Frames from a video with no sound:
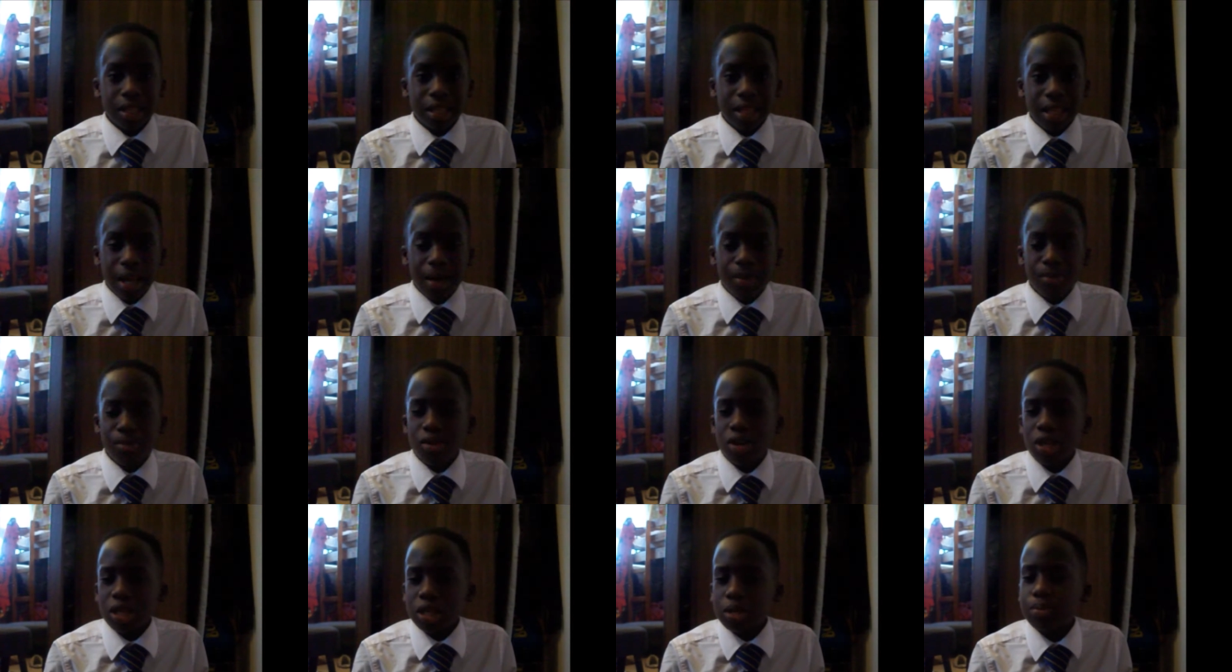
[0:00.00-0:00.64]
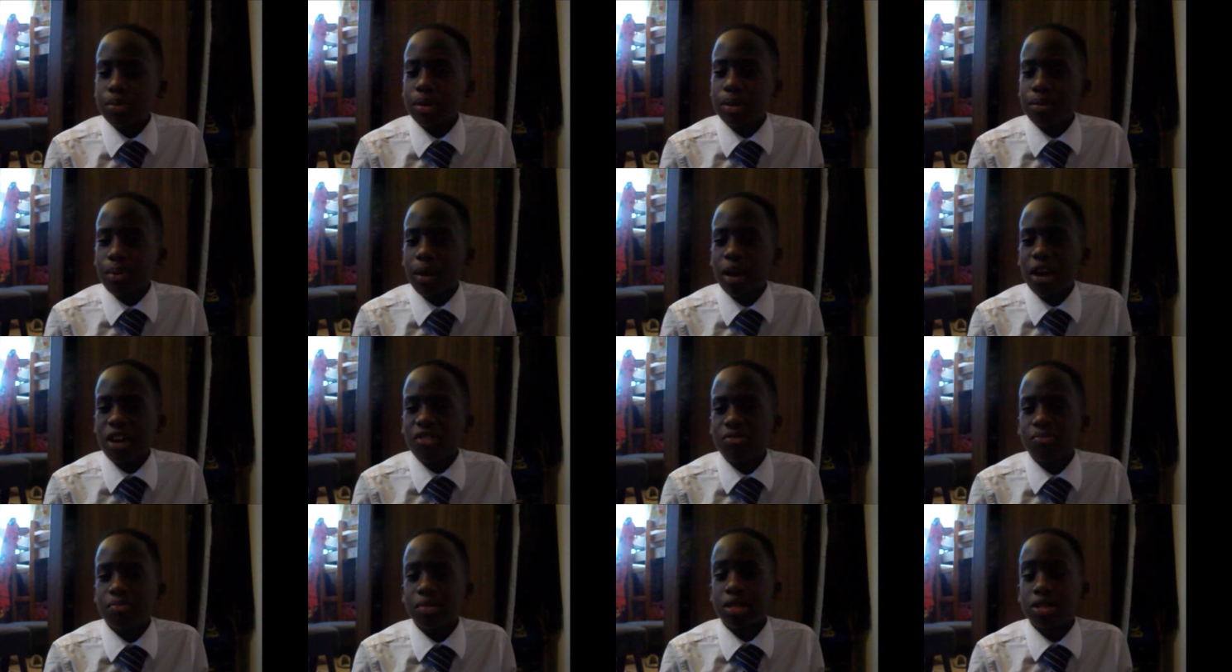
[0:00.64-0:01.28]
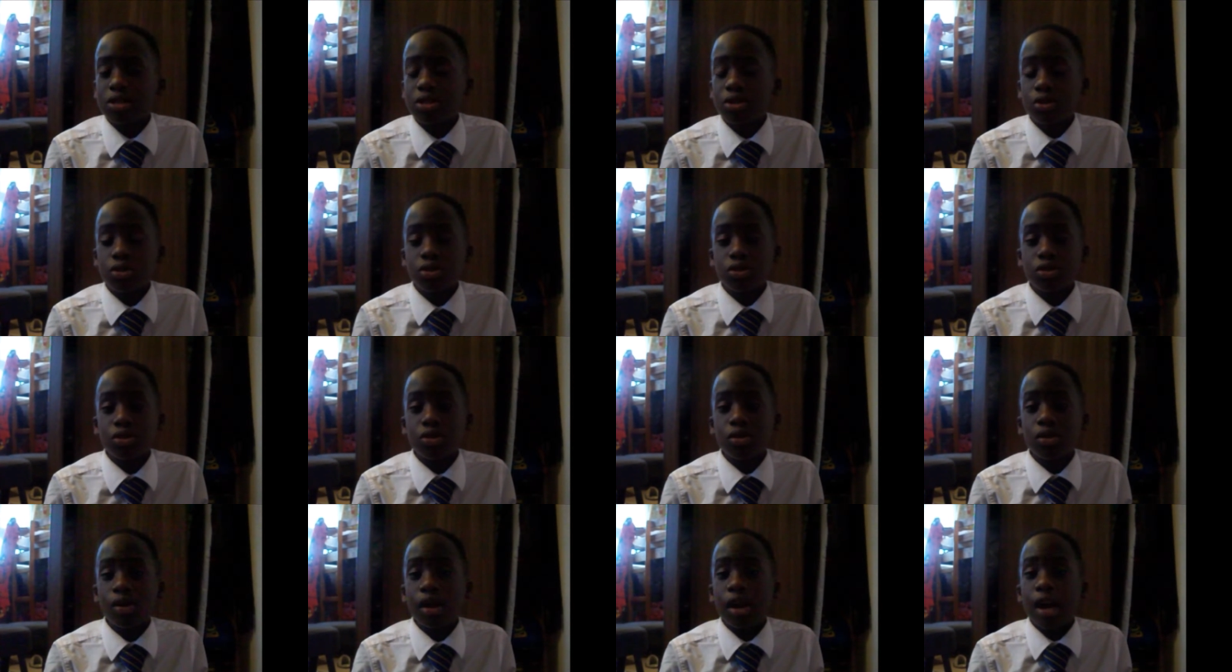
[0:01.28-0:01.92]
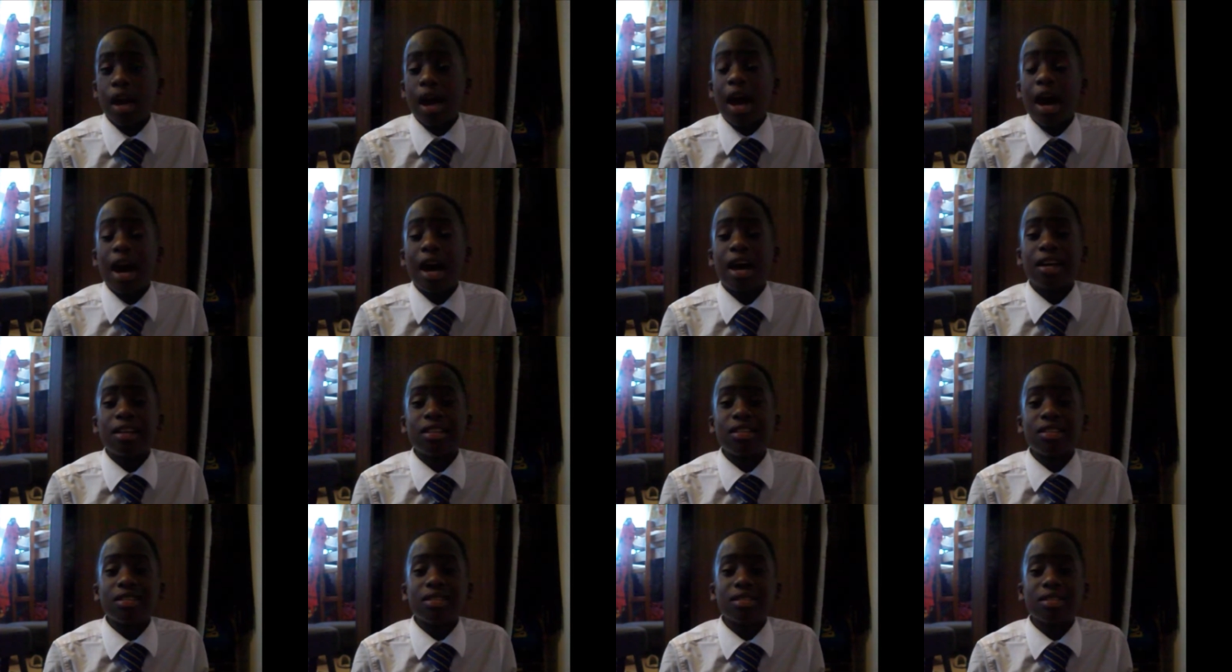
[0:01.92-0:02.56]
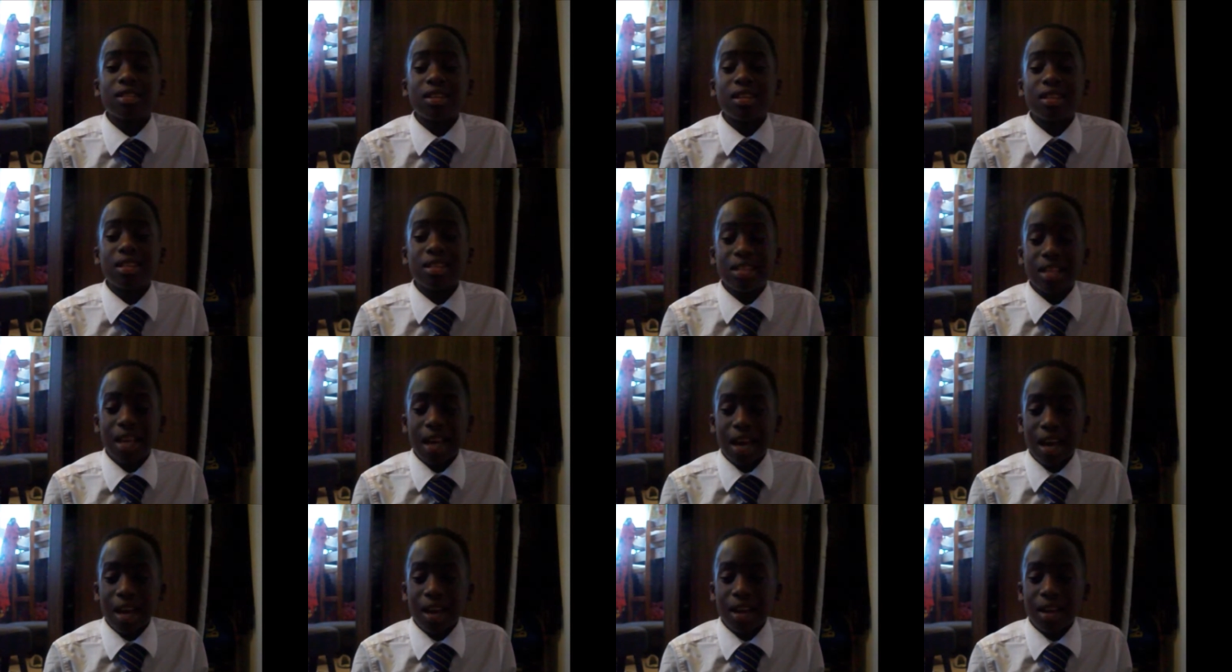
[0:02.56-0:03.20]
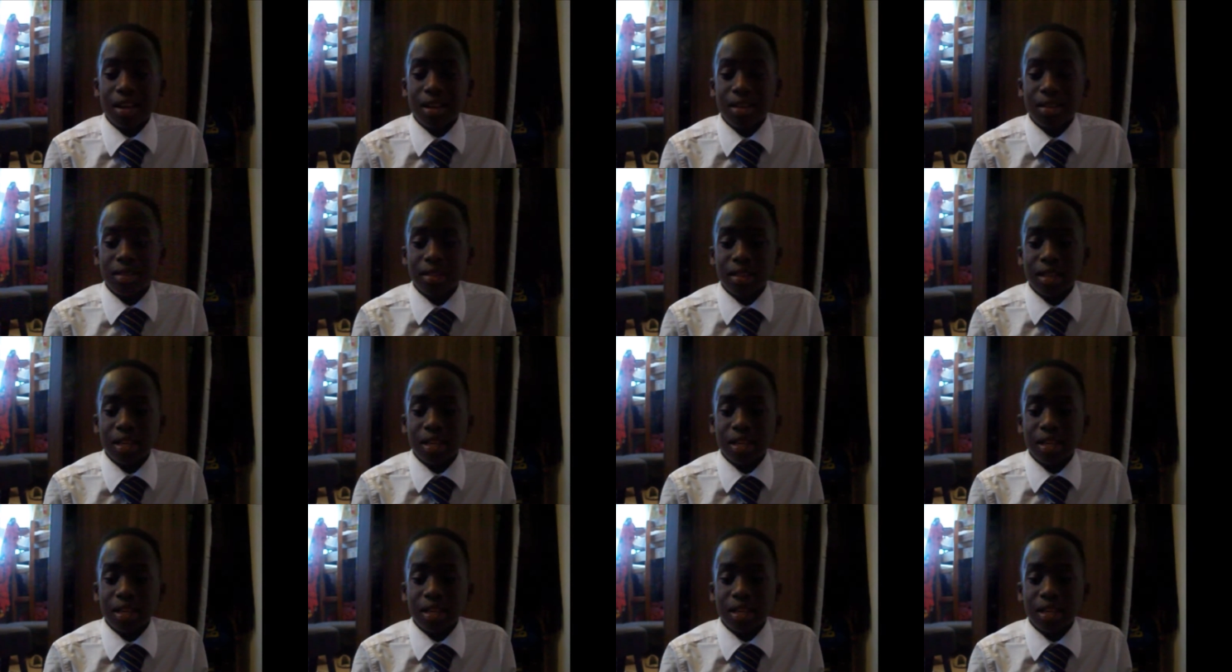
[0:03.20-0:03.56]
that most people have been to and yeah,